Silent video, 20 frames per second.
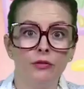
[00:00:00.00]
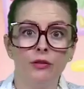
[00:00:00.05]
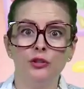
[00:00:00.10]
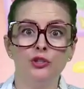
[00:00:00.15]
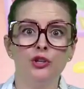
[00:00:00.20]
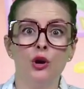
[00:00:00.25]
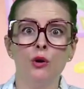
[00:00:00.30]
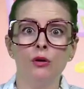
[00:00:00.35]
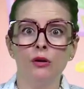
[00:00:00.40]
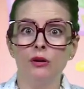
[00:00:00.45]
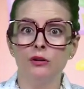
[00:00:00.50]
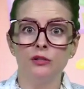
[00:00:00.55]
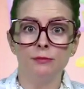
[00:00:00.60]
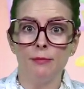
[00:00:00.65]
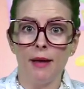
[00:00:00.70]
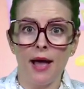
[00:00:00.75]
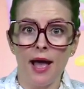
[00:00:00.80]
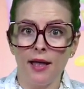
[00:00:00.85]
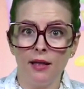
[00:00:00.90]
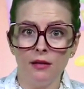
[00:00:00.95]
The Joker
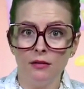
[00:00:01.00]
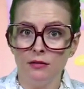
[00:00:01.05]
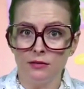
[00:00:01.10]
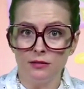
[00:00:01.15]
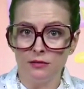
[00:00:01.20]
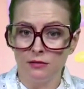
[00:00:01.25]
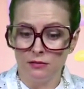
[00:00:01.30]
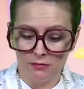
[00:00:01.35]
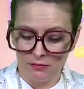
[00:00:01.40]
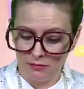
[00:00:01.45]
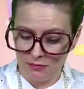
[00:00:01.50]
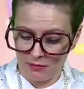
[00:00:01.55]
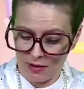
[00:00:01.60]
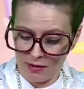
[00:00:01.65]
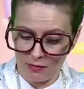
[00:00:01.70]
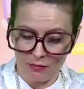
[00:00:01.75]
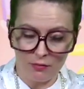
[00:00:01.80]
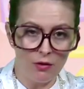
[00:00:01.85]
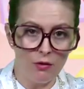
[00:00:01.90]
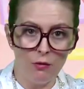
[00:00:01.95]
smiles. I
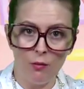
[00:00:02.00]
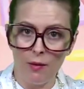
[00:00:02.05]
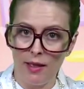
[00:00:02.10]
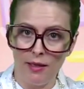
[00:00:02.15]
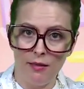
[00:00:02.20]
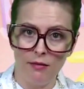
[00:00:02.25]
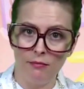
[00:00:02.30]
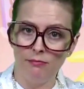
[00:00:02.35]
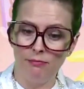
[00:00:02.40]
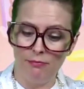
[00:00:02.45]
don't know why